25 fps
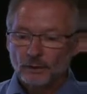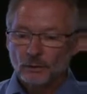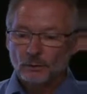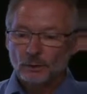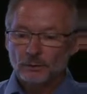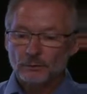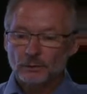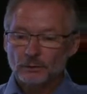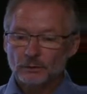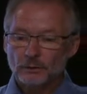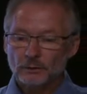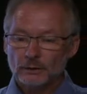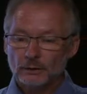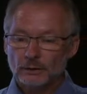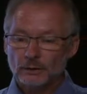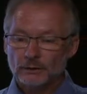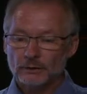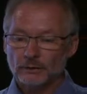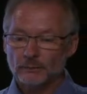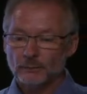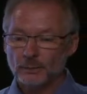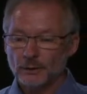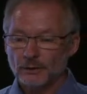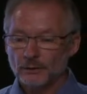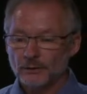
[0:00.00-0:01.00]
When we look at
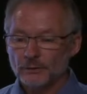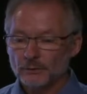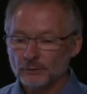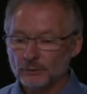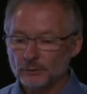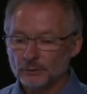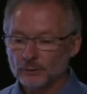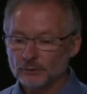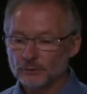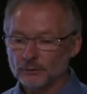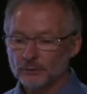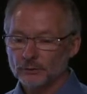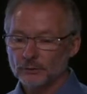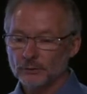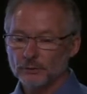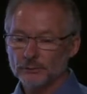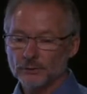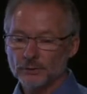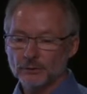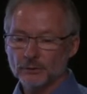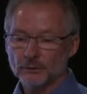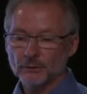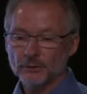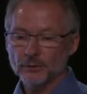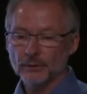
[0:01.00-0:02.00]
the barriers to long-term
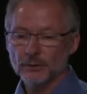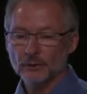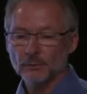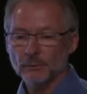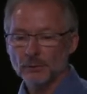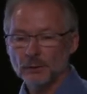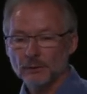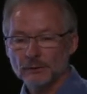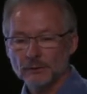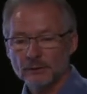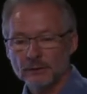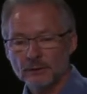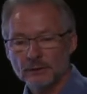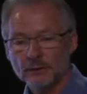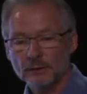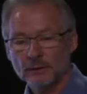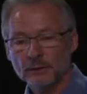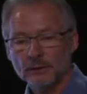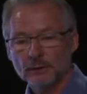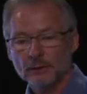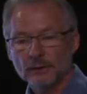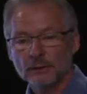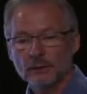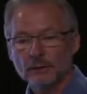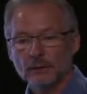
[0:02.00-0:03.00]
sustainability,
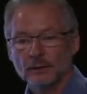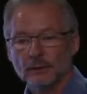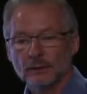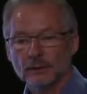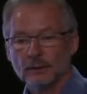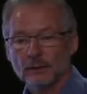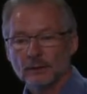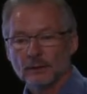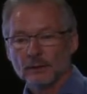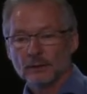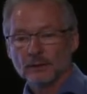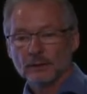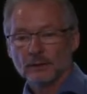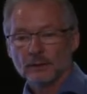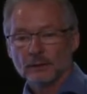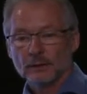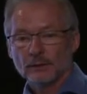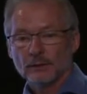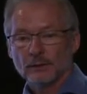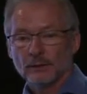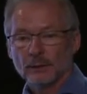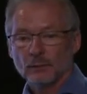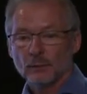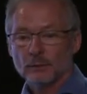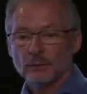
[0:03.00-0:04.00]

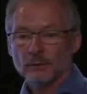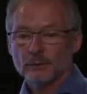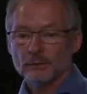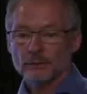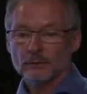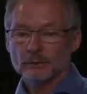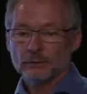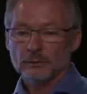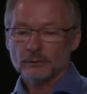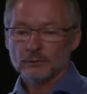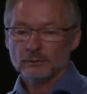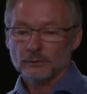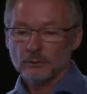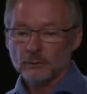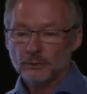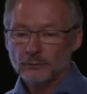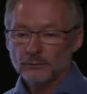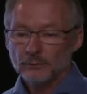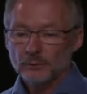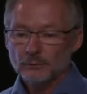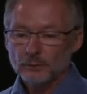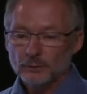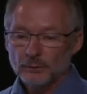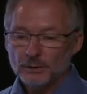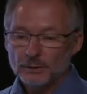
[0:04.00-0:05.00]
there would
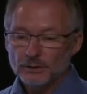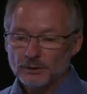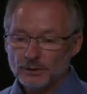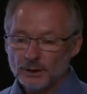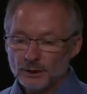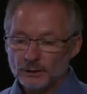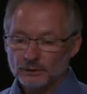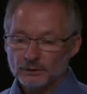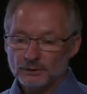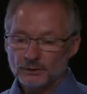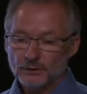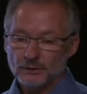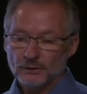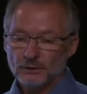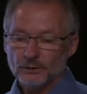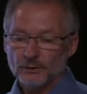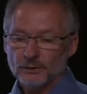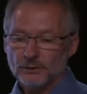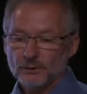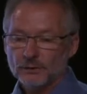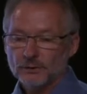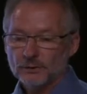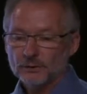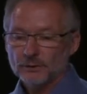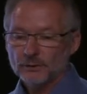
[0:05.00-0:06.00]
often be
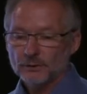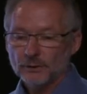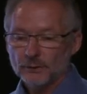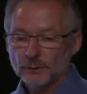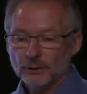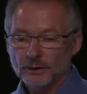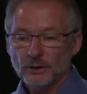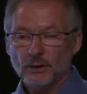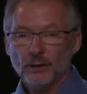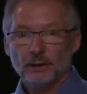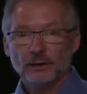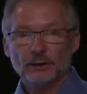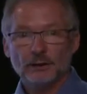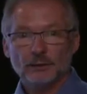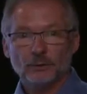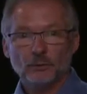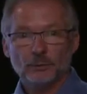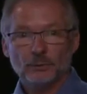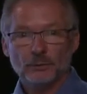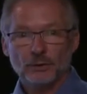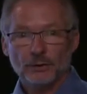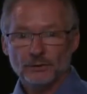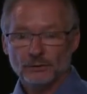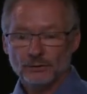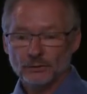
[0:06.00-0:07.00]
challenges regarding
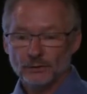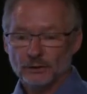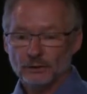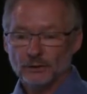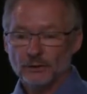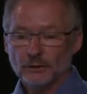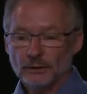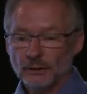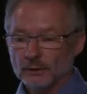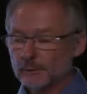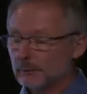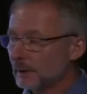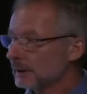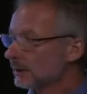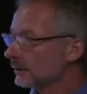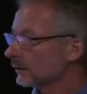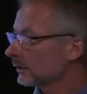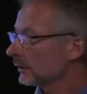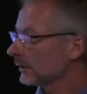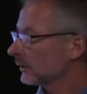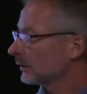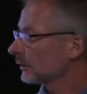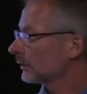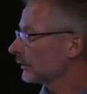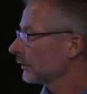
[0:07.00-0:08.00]
operation and
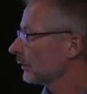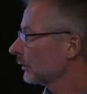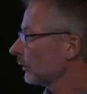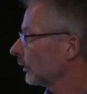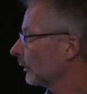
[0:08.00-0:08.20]
maintenance